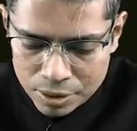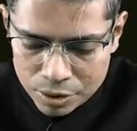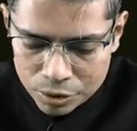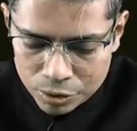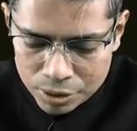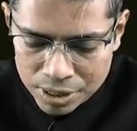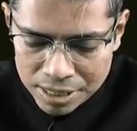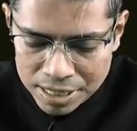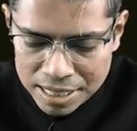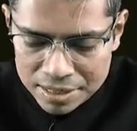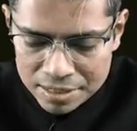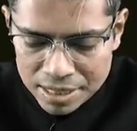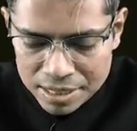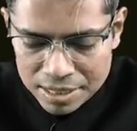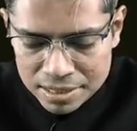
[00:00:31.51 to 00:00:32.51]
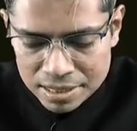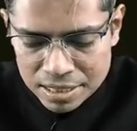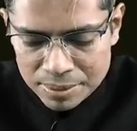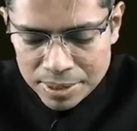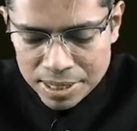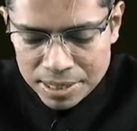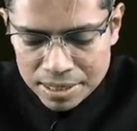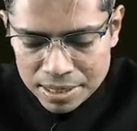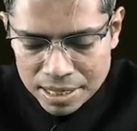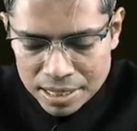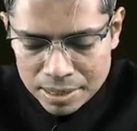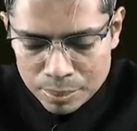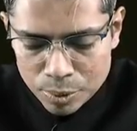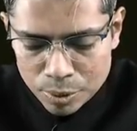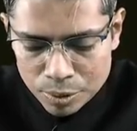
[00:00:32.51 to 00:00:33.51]
So the range that is given
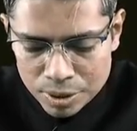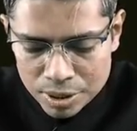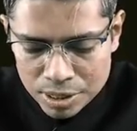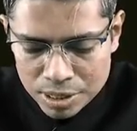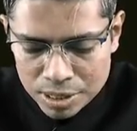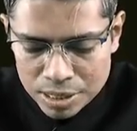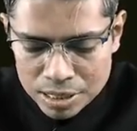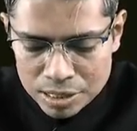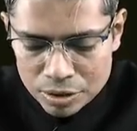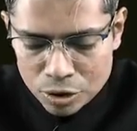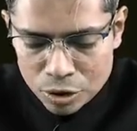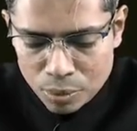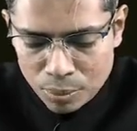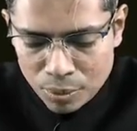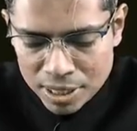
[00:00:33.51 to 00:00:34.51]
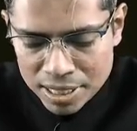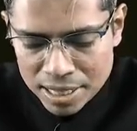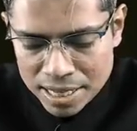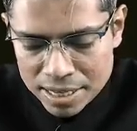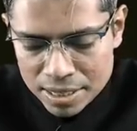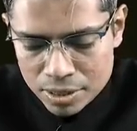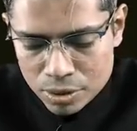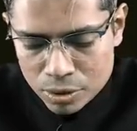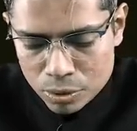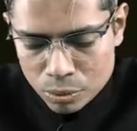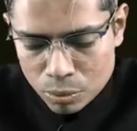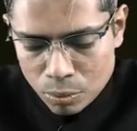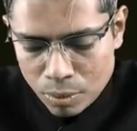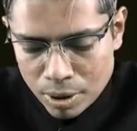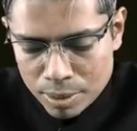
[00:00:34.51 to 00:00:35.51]
in book is 0.8
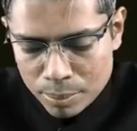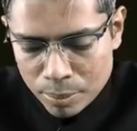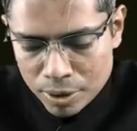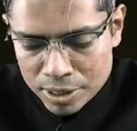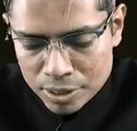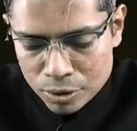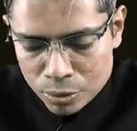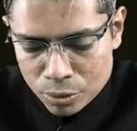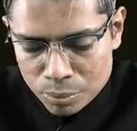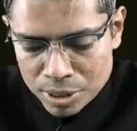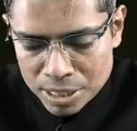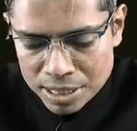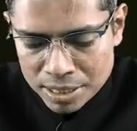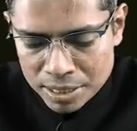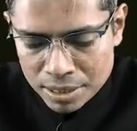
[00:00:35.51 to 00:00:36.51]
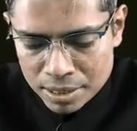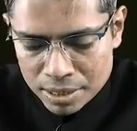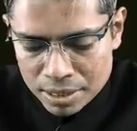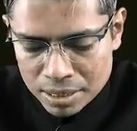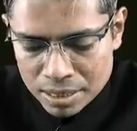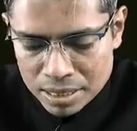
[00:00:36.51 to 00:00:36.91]
to 1.2 million